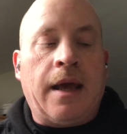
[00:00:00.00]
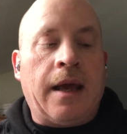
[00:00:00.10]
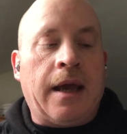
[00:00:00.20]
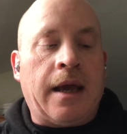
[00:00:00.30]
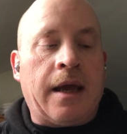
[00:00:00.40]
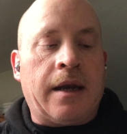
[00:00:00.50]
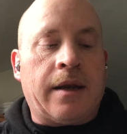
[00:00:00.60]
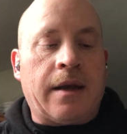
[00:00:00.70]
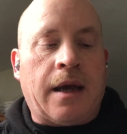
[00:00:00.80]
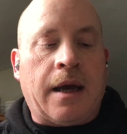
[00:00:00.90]
And
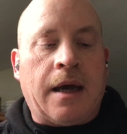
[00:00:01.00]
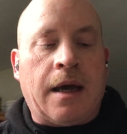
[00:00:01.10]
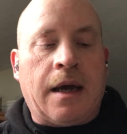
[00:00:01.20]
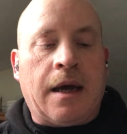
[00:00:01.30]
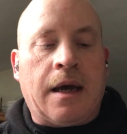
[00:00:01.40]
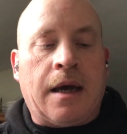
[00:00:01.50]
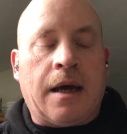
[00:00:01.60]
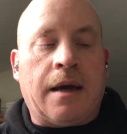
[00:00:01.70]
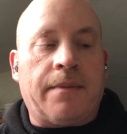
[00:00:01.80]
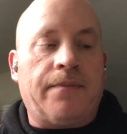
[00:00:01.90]

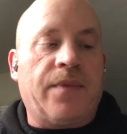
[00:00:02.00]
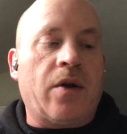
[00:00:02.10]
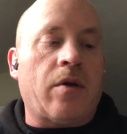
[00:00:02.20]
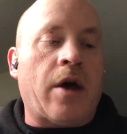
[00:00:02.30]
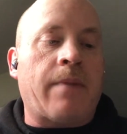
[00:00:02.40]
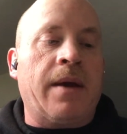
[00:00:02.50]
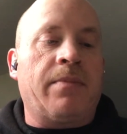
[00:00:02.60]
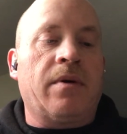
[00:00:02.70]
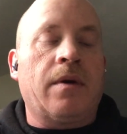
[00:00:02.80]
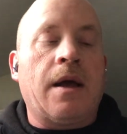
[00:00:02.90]
uh, you know, a lot of
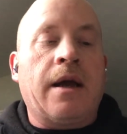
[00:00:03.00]
people